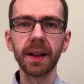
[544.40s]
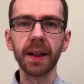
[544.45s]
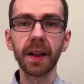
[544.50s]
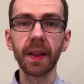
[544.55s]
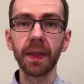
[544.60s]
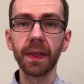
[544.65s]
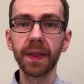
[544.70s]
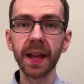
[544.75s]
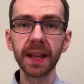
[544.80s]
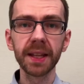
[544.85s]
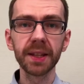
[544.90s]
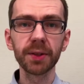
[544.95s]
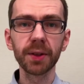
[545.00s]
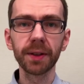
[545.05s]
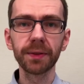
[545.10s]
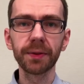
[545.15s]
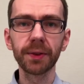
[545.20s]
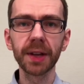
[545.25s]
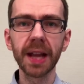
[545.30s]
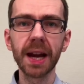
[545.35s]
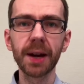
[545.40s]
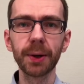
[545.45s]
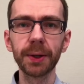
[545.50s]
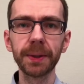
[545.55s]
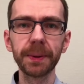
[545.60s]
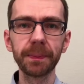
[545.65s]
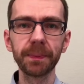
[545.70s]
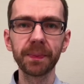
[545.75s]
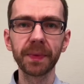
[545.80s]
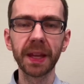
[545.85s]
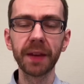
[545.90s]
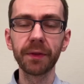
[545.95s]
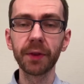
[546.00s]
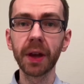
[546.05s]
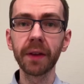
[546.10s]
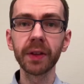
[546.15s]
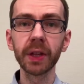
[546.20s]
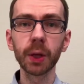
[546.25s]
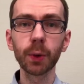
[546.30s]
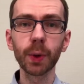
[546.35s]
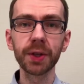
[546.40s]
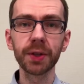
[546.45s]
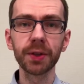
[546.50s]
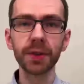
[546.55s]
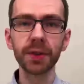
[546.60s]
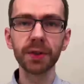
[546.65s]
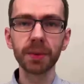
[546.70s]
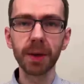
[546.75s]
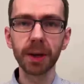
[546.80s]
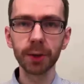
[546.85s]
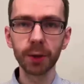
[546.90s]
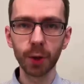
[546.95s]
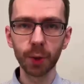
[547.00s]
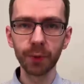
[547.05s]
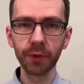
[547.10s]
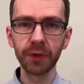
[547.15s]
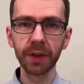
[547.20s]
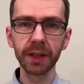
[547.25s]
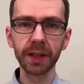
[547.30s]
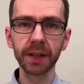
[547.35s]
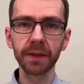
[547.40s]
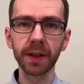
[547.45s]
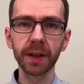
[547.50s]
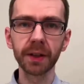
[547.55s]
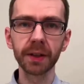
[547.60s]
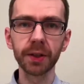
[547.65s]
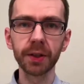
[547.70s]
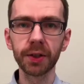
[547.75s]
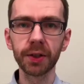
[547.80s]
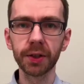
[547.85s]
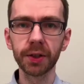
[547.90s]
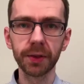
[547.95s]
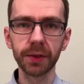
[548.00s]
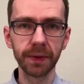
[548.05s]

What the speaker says: That is all for now. If you have any questions about home field advantage,